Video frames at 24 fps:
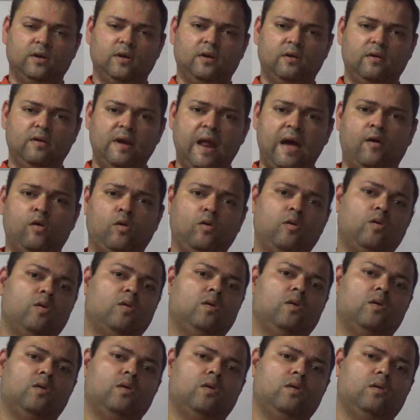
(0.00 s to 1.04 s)
Now
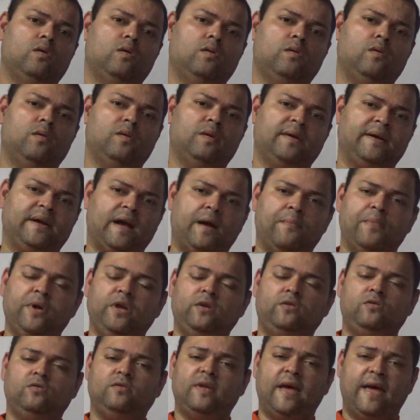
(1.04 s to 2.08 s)

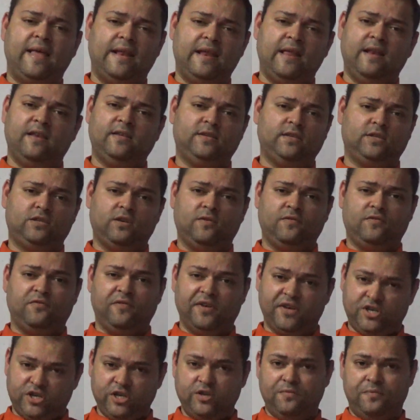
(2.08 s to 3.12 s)
coming to the analysis of
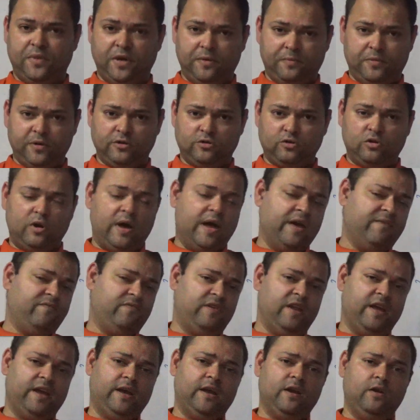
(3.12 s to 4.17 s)
question papers. So I have
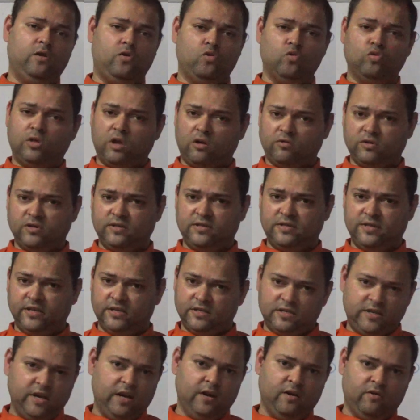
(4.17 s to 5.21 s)
taken
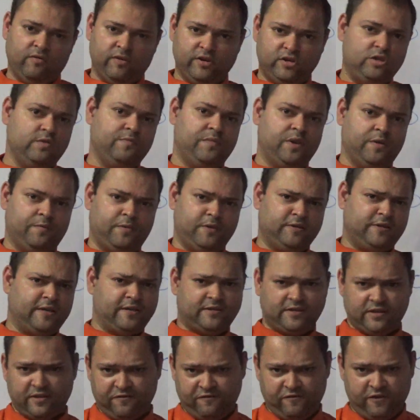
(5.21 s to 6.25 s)
2016 question papers
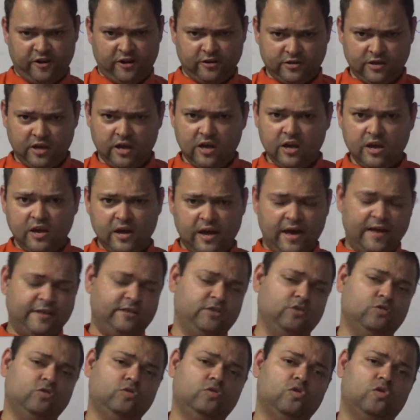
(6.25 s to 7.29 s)
as reference. As
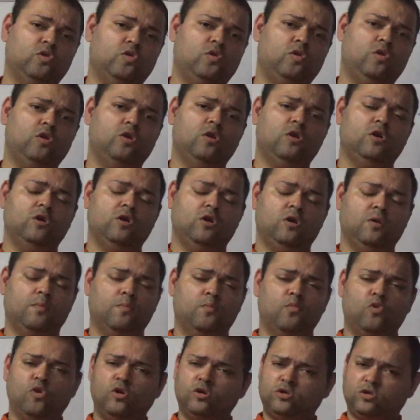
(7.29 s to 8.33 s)
you know,
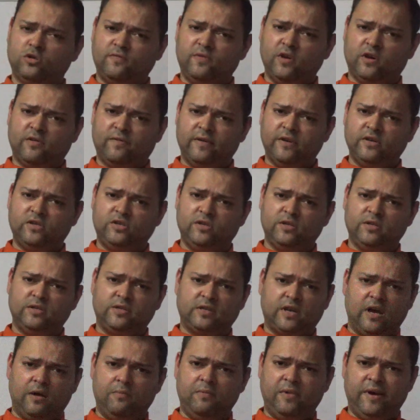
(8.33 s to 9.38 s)
most of the questions
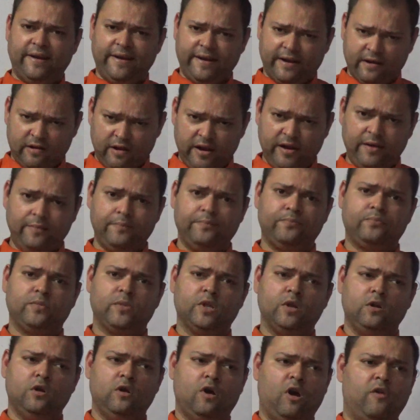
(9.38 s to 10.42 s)
come directly.
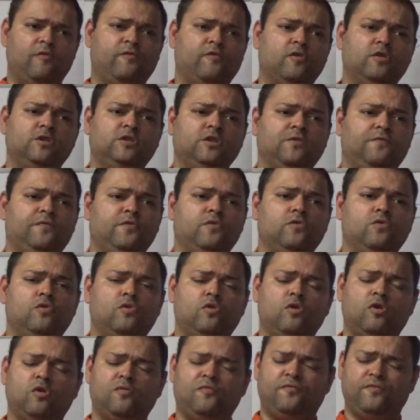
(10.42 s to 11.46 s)
Of course, if you
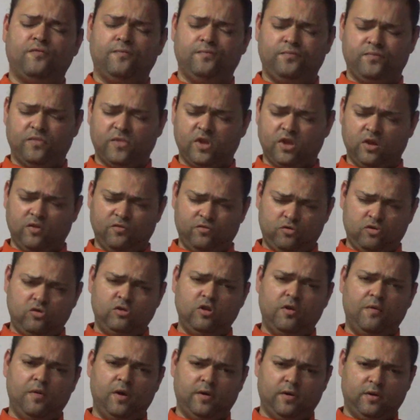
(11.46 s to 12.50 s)
go through
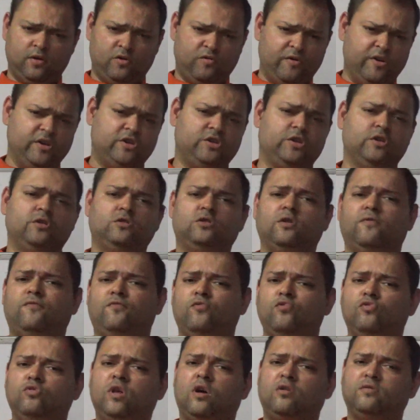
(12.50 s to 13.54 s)
the questions of
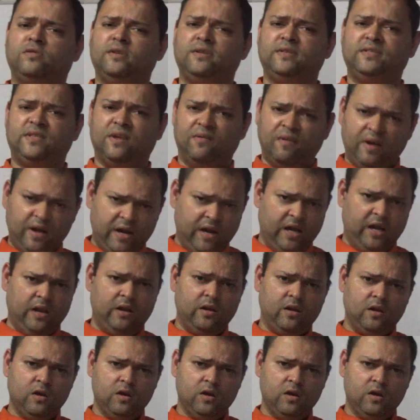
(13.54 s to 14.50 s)
2017,